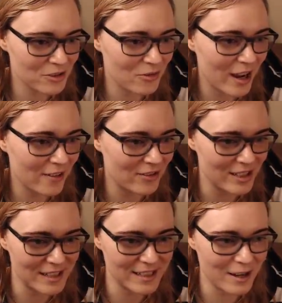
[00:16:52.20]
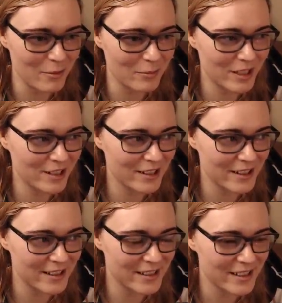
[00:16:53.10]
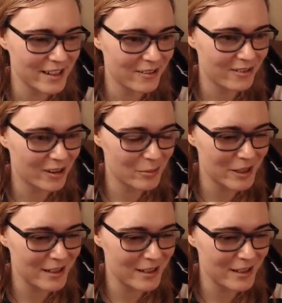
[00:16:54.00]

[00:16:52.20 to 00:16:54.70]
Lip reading: survived this time? I'm curious. We're up